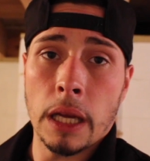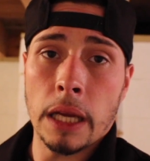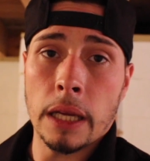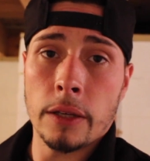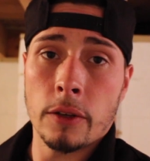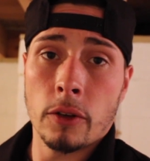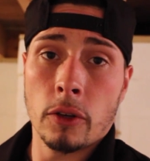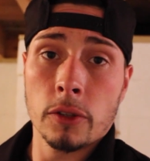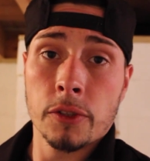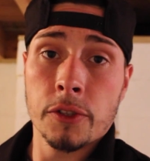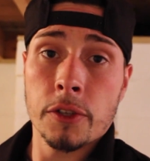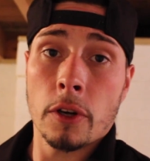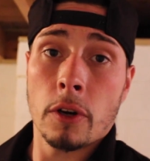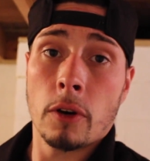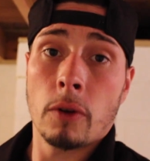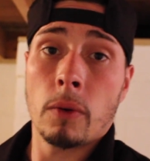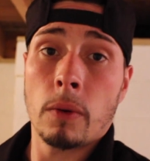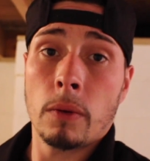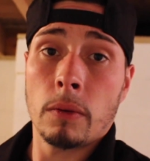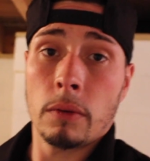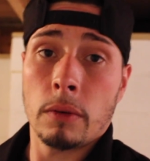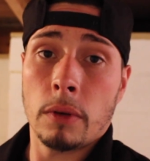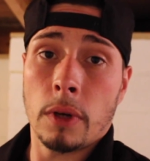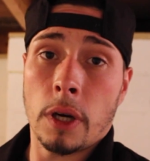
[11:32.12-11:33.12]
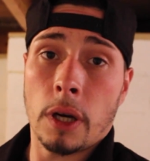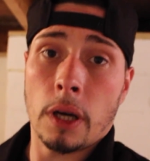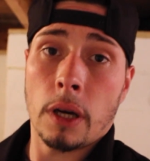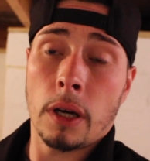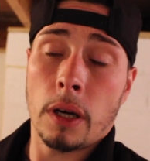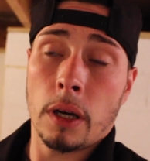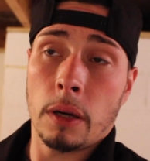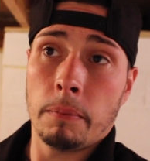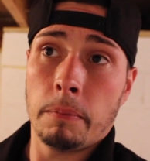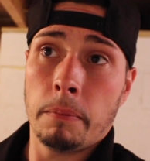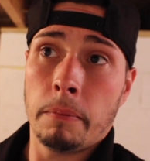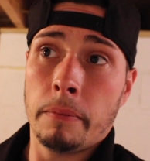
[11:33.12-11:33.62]
And also,
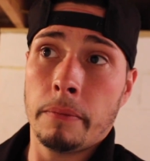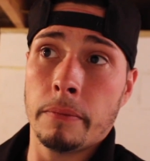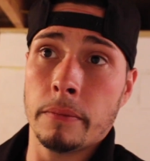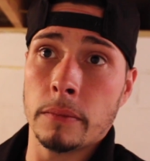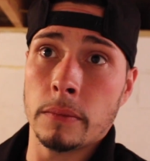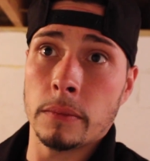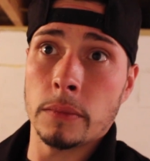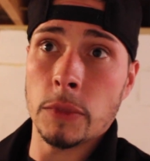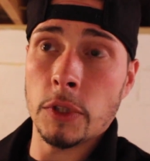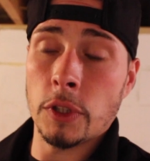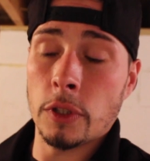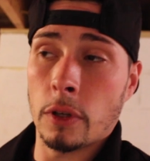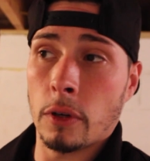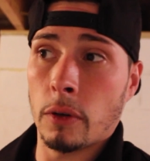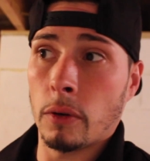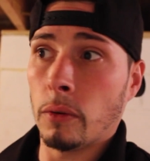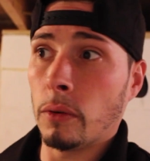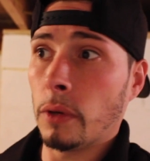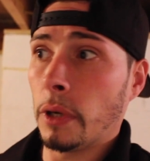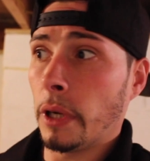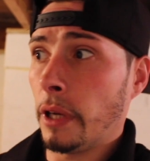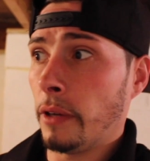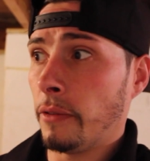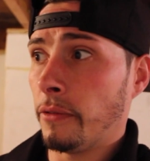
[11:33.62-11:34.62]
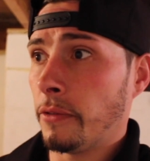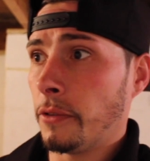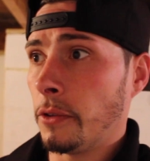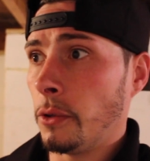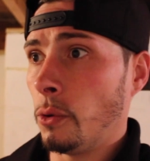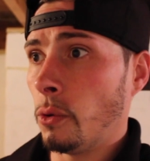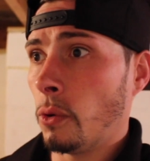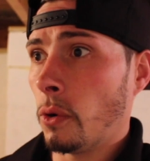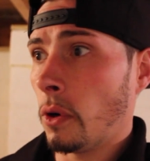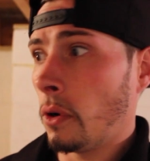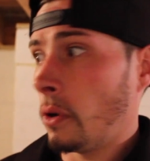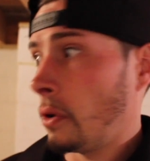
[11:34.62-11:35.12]
you know, if
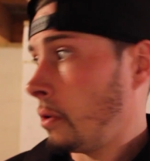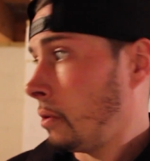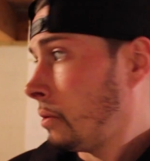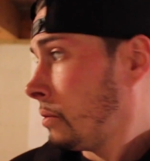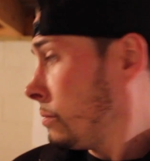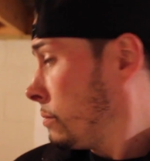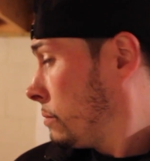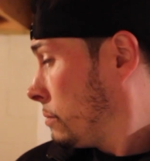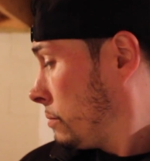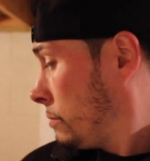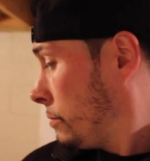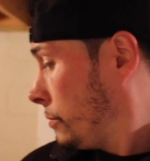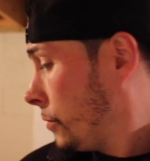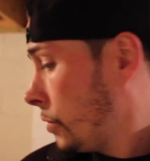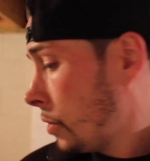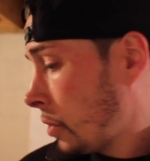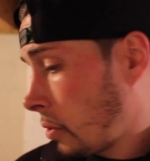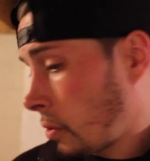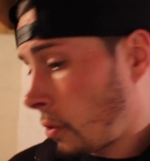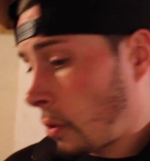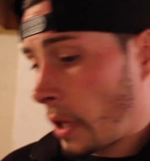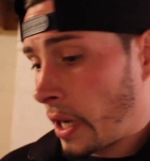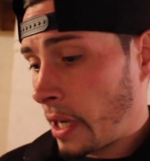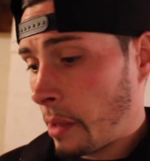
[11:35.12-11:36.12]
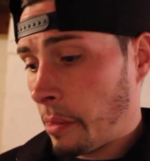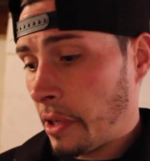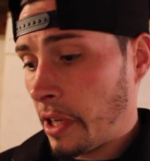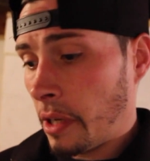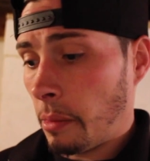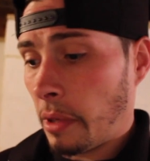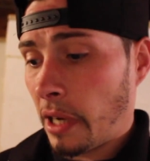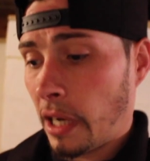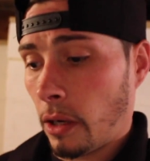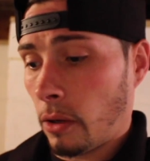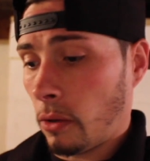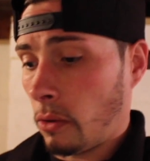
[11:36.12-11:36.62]
you know quite a bit
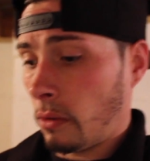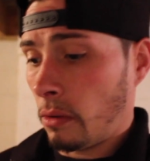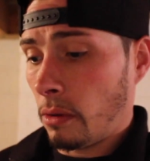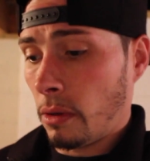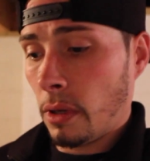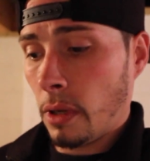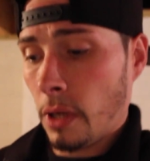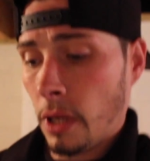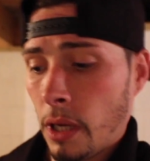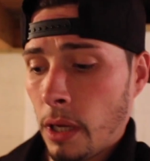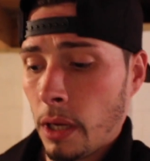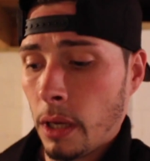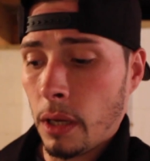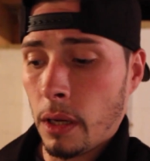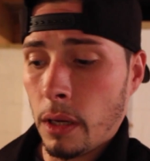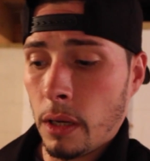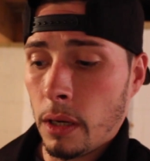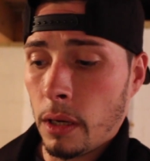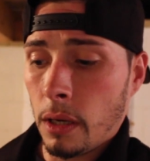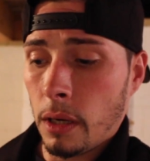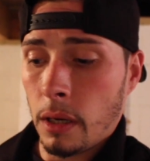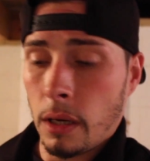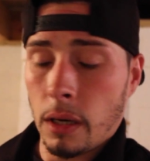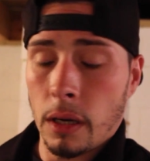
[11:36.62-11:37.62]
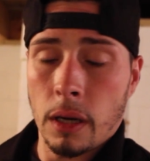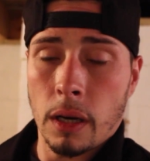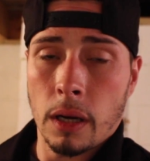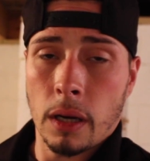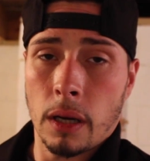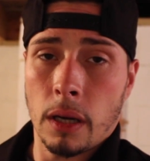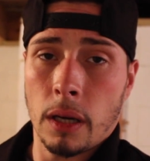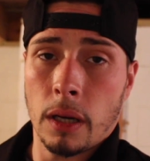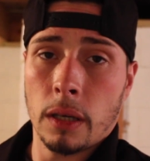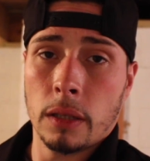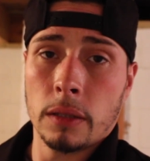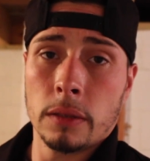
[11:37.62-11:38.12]
about
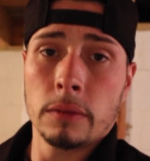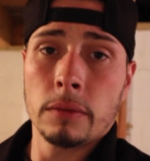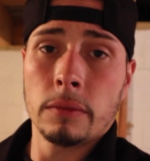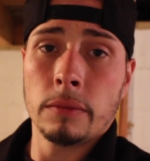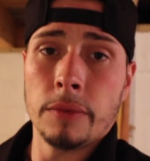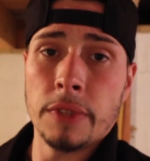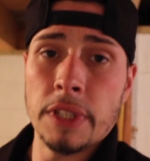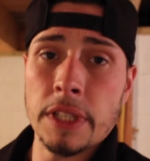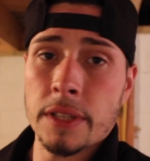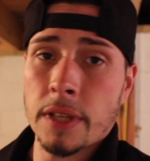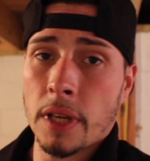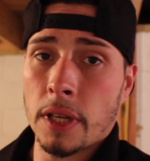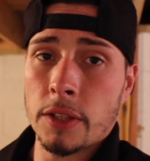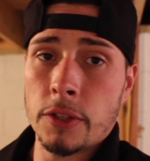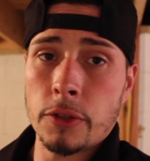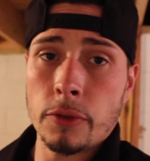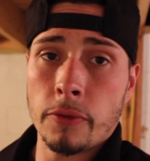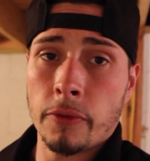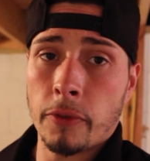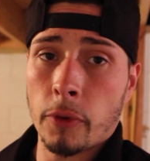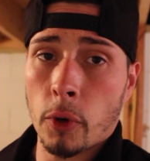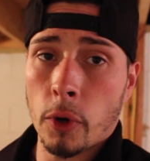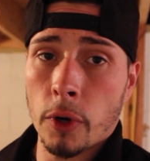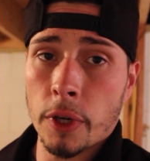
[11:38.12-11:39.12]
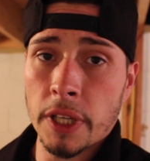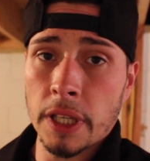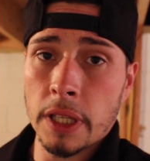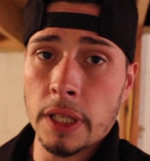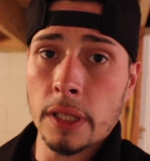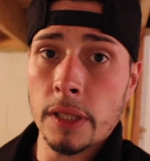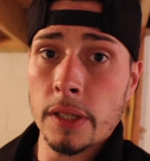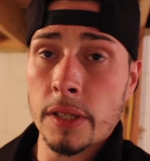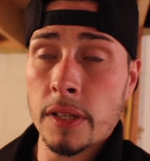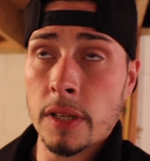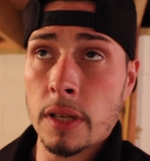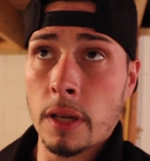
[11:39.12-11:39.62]
Nissan
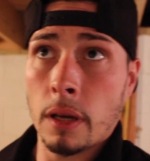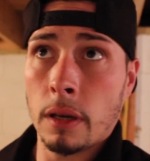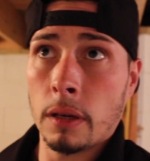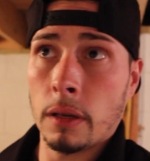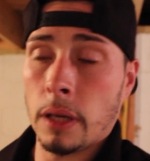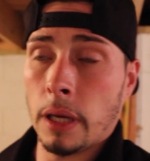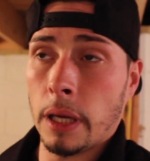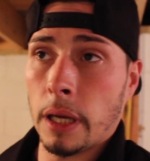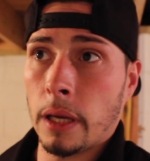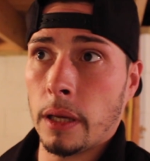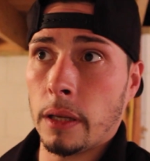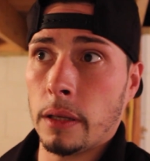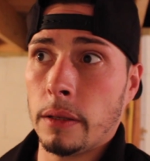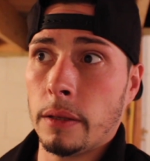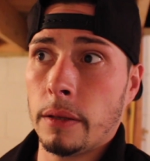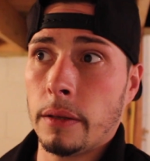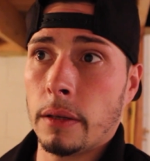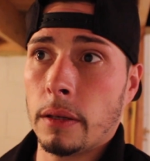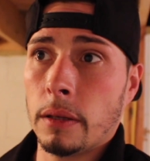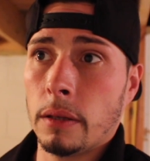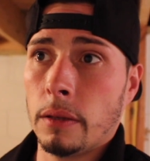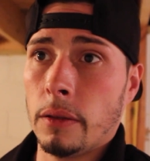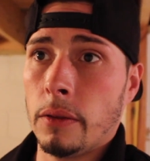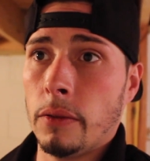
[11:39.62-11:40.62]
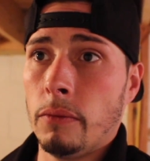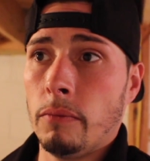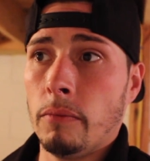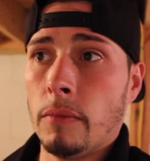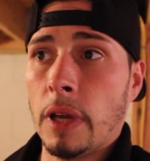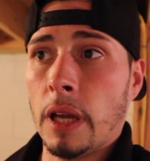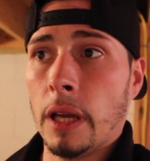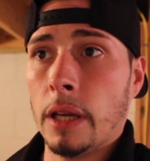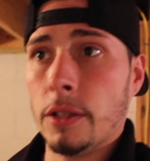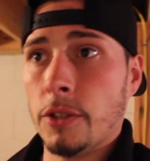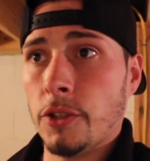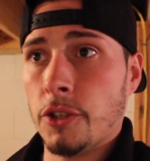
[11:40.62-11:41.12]
240s and
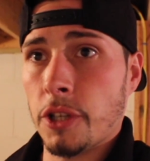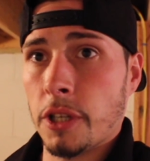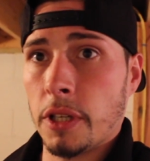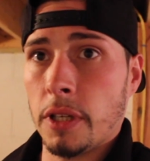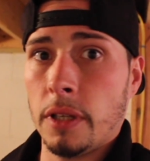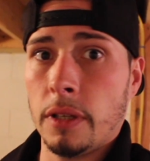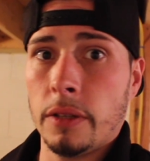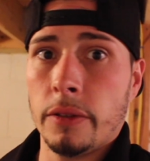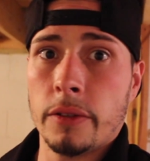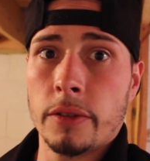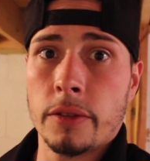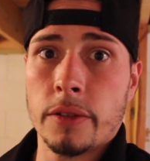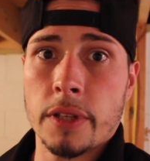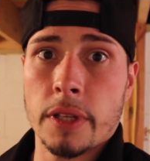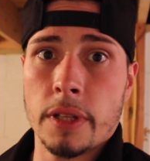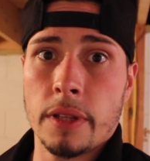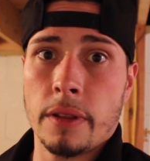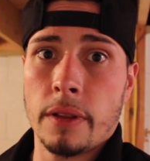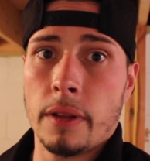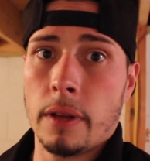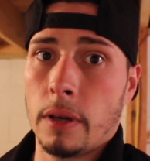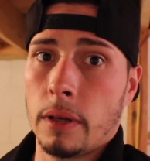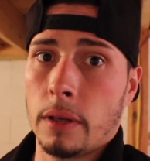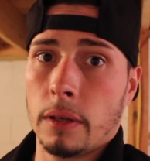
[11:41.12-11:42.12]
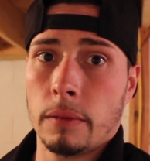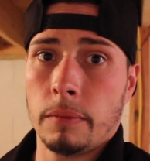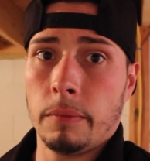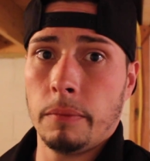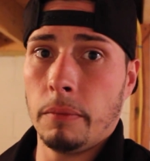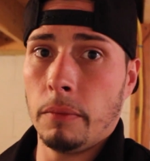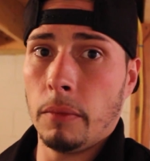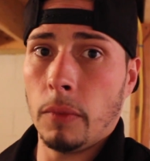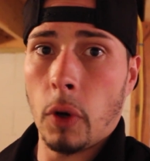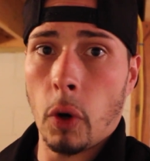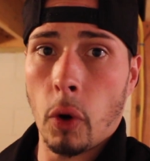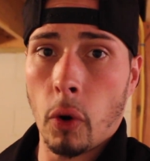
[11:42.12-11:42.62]
engines and the
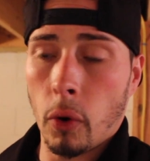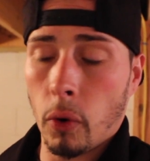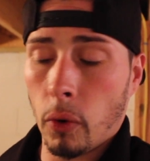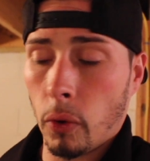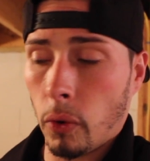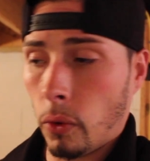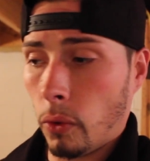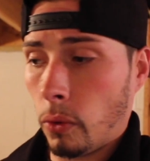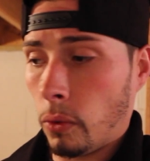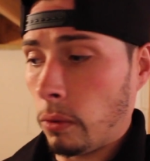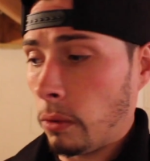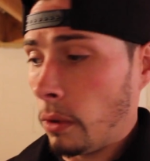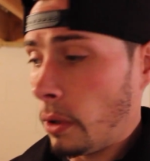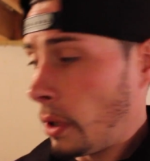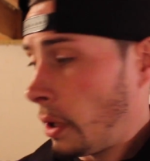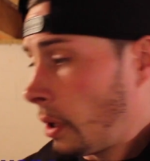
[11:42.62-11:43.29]
whole,